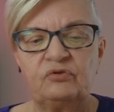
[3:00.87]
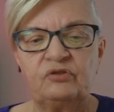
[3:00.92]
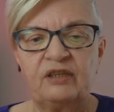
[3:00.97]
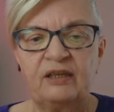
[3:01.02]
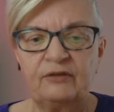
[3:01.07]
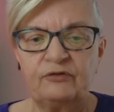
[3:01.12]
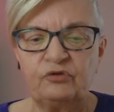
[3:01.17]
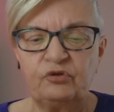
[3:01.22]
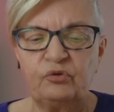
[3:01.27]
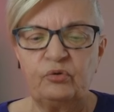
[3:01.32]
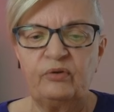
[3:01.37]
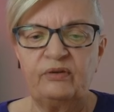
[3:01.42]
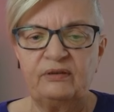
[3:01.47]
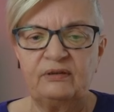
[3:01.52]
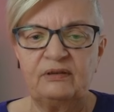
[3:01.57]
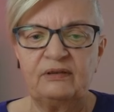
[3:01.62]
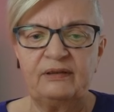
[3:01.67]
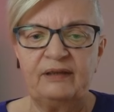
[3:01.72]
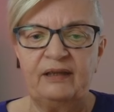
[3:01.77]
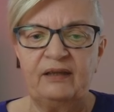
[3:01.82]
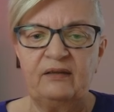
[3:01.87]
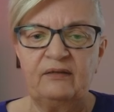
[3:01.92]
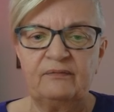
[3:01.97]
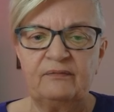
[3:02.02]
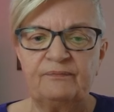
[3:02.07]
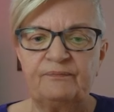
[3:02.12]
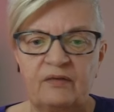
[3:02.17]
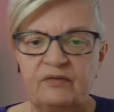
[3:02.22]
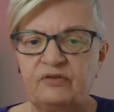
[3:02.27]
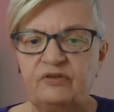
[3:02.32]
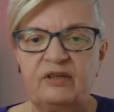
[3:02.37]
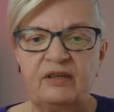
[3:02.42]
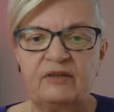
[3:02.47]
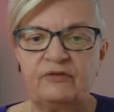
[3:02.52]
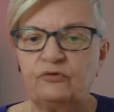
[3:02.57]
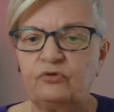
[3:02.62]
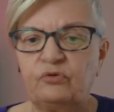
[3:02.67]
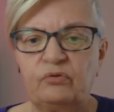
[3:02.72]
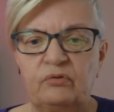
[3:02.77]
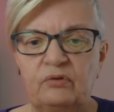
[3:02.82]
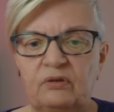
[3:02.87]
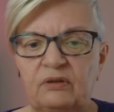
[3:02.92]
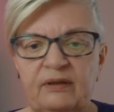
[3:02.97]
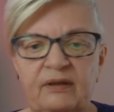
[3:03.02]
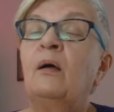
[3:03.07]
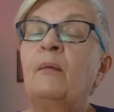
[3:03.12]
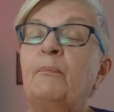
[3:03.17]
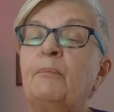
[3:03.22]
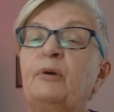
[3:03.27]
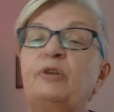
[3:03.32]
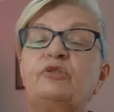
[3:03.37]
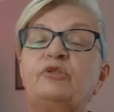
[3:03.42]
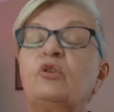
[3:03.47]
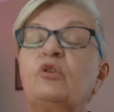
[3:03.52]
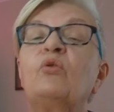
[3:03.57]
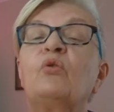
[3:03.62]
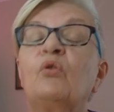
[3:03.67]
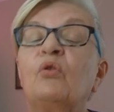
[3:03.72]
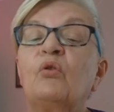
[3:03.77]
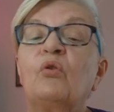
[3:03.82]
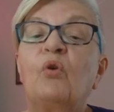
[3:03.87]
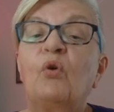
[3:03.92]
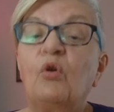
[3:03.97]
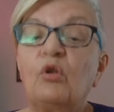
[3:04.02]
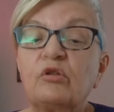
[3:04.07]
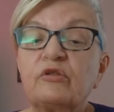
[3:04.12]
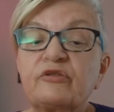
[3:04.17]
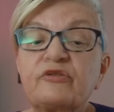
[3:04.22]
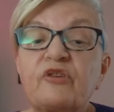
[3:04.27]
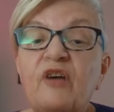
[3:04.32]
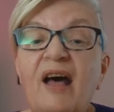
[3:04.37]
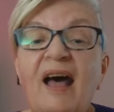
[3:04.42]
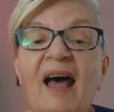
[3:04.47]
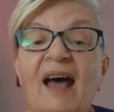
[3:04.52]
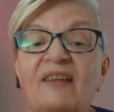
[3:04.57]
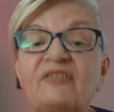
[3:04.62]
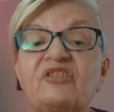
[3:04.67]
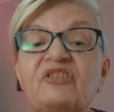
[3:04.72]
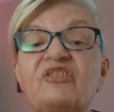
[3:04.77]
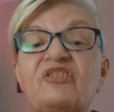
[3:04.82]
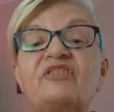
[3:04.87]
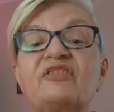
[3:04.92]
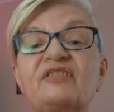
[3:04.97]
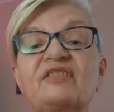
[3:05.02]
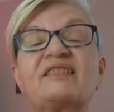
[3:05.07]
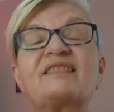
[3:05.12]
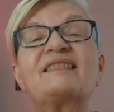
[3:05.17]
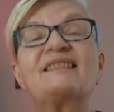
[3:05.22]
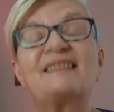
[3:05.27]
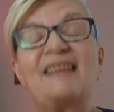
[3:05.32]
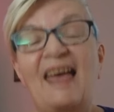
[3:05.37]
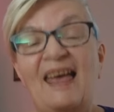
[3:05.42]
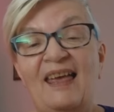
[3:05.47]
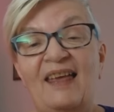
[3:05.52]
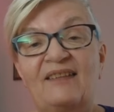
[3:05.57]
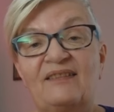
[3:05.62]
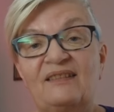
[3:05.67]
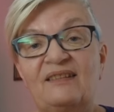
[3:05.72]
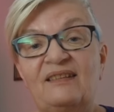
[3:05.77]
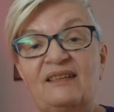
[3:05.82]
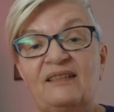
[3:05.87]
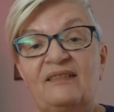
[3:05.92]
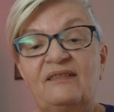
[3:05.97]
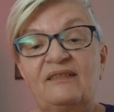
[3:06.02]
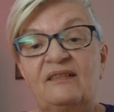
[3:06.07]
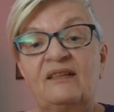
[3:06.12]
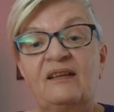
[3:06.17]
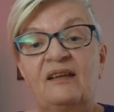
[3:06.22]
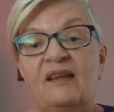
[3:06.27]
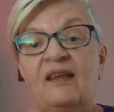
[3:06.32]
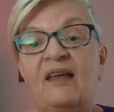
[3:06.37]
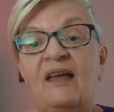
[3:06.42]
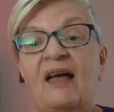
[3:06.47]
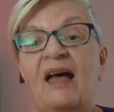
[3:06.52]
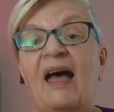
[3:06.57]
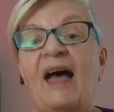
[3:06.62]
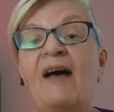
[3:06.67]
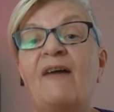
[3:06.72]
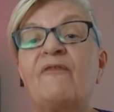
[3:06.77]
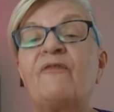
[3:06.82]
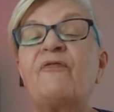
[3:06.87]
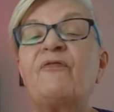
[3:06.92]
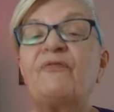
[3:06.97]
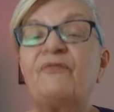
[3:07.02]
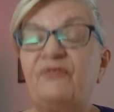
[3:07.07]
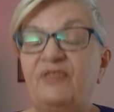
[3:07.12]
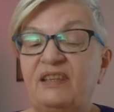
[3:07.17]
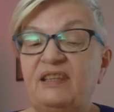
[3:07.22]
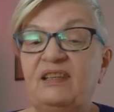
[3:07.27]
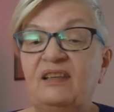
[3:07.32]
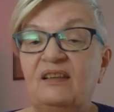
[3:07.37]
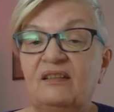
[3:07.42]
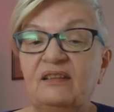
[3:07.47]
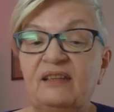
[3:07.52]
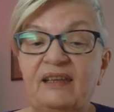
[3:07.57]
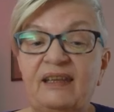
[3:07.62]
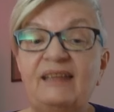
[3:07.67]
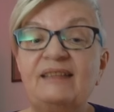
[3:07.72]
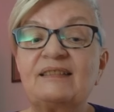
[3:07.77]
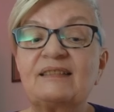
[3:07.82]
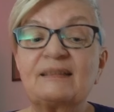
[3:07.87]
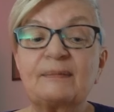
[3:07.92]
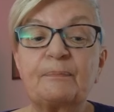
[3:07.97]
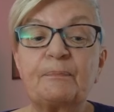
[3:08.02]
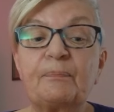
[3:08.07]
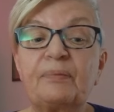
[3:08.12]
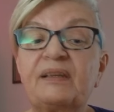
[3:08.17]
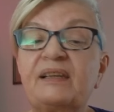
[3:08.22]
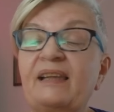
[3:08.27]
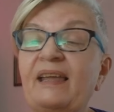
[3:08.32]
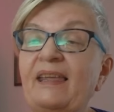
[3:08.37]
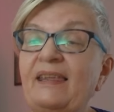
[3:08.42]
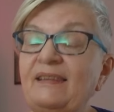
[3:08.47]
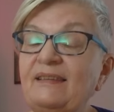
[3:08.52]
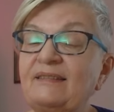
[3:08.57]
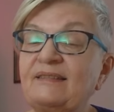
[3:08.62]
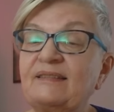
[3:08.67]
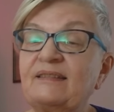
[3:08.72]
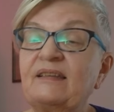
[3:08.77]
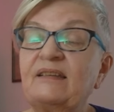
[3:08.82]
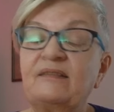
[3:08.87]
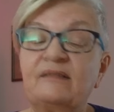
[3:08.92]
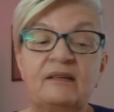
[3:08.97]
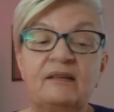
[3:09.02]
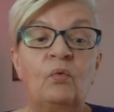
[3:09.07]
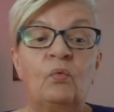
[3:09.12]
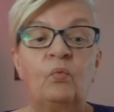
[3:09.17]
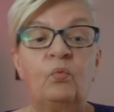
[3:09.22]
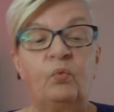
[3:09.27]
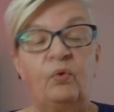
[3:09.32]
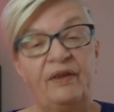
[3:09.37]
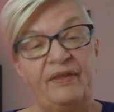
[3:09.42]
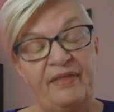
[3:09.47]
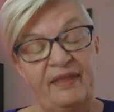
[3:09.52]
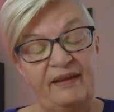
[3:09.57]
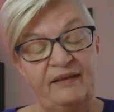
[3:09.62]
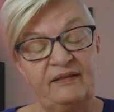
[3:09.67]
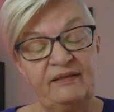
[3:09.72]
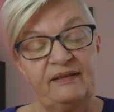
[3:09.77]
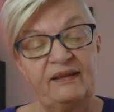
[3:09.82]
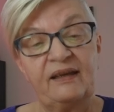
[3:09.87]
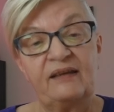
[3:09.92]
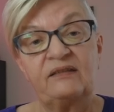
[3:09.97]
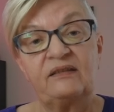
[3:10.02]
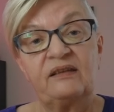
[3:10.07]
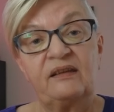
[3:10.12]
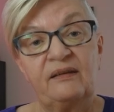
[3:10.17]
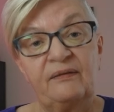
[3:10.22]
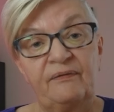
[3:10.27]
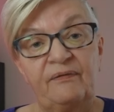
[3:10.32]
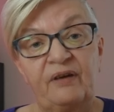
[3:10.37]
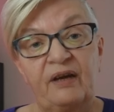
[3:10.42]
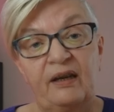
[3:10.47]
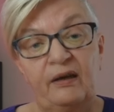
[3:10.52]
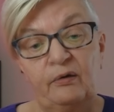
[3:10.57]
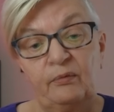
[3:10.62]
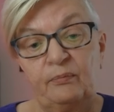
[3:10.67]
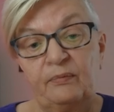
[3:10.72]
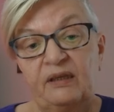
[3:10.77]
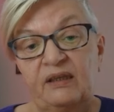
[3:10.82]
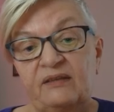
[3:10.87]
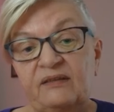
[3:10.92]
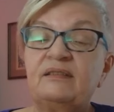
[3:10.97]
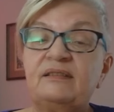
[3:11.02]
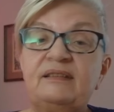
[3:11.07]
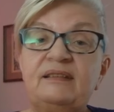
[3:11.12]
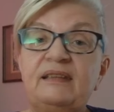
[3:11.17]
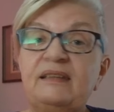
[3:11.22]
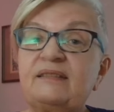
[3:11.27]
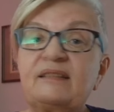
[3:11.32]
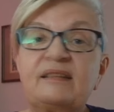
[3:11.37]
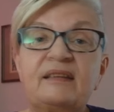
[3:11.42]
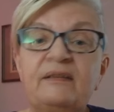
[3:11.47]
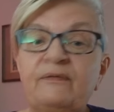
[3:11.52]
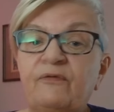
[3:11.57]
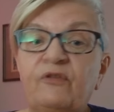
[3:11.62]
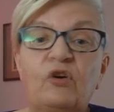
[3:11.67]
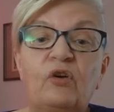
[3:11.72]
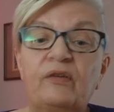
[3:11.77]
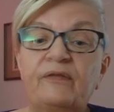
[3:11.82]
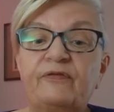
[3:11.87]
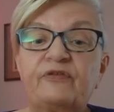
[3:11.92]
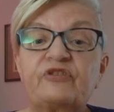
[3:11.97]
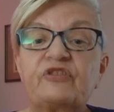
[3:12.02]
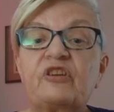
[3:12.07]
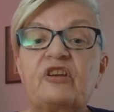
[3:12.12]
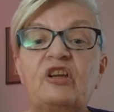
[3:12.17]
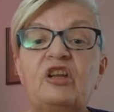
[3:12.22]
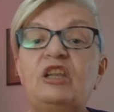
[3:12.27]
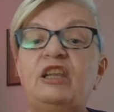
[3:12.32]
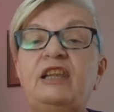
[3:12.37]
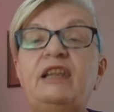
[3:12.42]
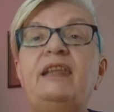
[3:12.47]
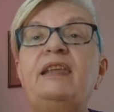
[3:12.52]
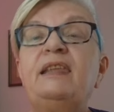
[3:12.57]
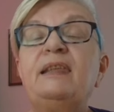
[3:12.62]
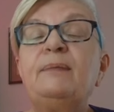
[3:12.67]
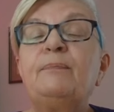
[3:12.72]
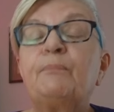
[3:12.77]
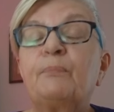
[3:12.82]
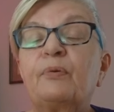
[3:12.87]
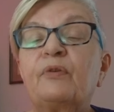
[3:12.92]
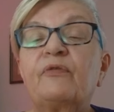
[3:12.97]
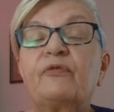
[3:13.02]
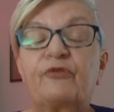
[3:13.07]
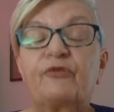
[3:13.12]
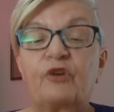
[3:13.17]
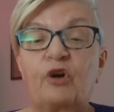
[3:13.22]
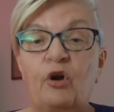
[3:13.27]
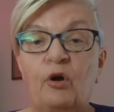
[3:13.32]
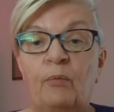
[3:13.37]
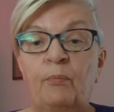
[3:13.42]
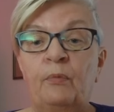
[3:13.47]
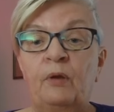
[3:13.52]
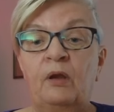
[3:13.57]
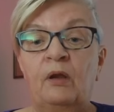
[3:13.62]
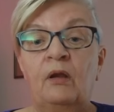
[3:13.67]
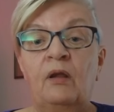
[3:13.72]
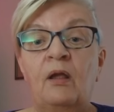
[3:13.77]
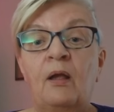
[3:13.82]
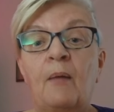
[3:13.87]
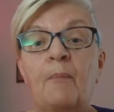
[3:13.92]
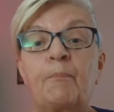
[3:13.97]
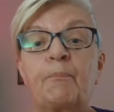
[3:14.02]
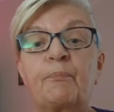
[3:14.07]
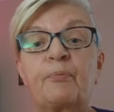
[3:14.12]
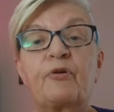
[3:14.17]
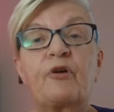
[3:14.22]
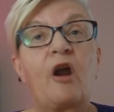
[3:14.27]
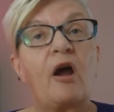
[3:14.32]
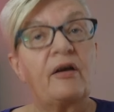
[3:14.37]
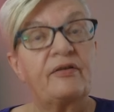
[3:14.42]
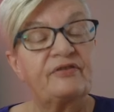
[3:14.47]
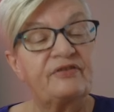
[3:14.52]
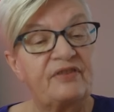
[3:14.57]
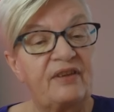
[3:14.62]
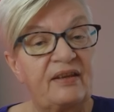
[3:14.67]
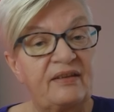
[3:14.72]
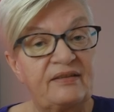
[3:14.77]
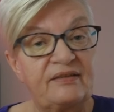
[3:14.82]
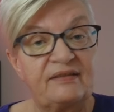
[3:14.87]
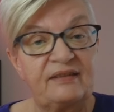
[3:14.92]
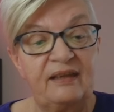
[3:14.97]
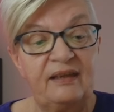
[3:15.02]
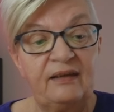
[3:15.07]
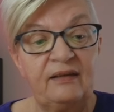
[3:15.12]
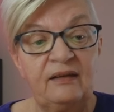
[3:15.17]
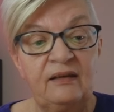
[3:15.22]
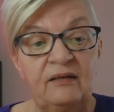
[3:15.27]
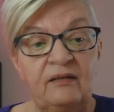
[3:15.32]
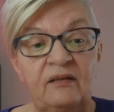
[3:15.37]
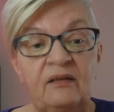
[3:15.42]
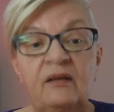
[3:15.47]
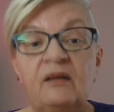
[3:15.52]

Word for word: genuinely, genuine, but to also understand and feel its place within that environment. This involves a leap from processing